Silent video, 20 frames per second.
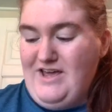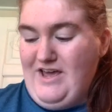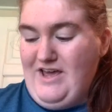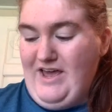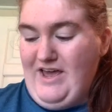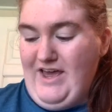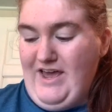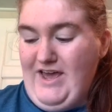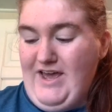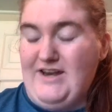
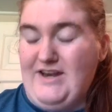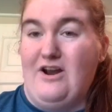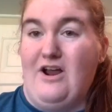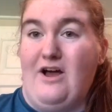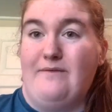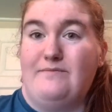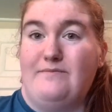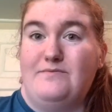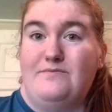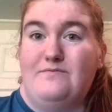And
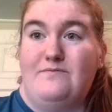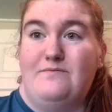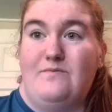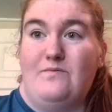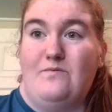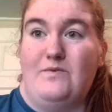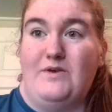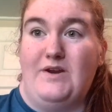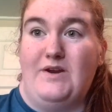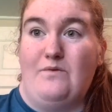
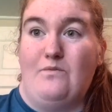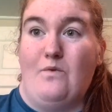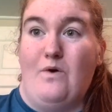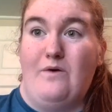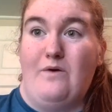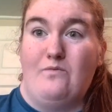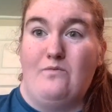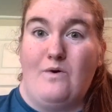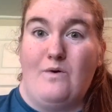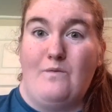we need
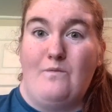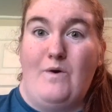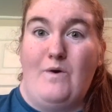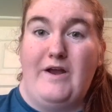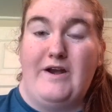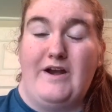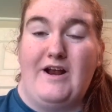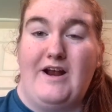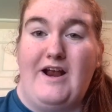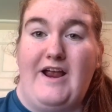warm
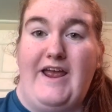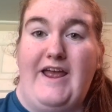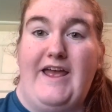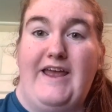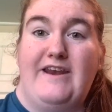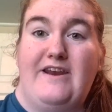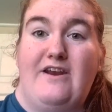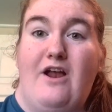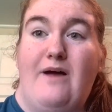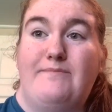water, and
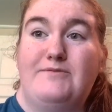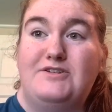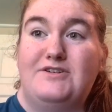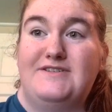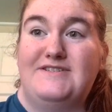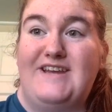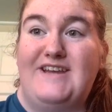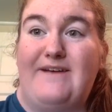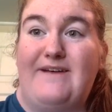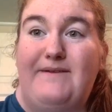an optional
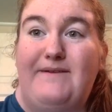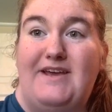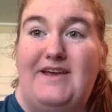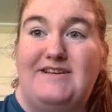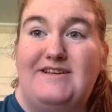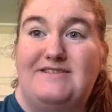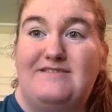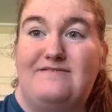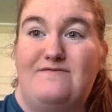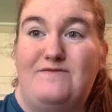step
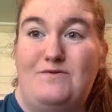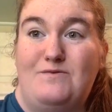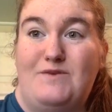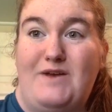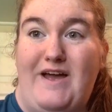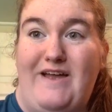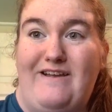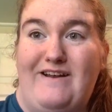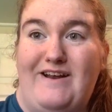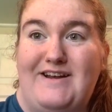is food
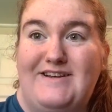coloring.